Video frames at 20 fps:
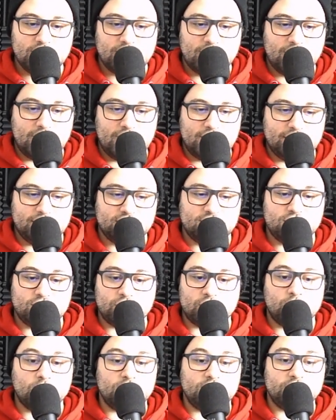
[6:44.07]
and this is
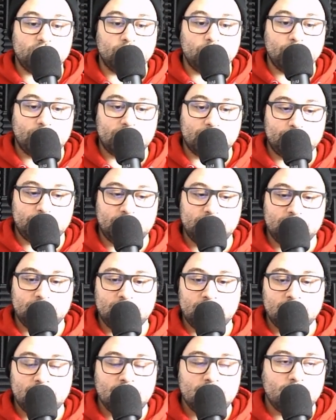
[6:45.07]
according to
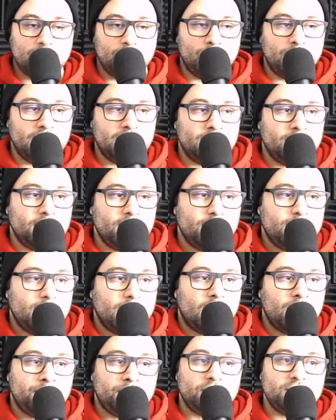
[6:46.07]
Wikipedia, but
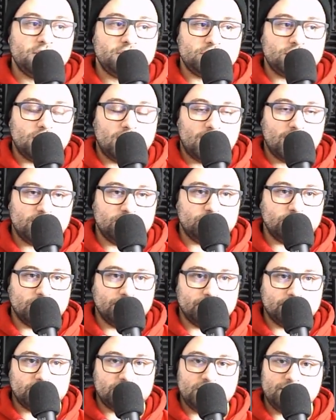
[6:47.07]
Operation High
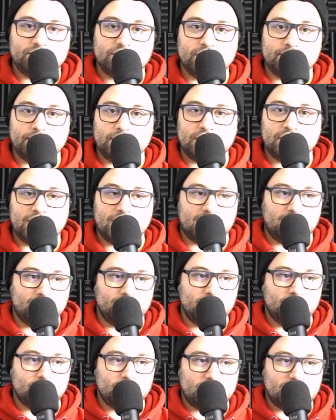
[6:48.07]
Jump seemed to be like a
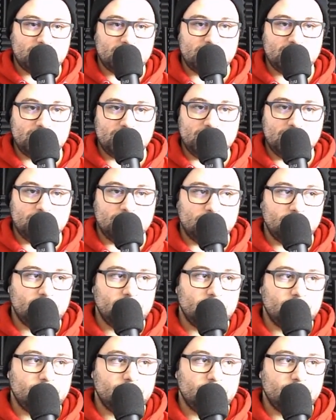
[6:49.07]
very clean,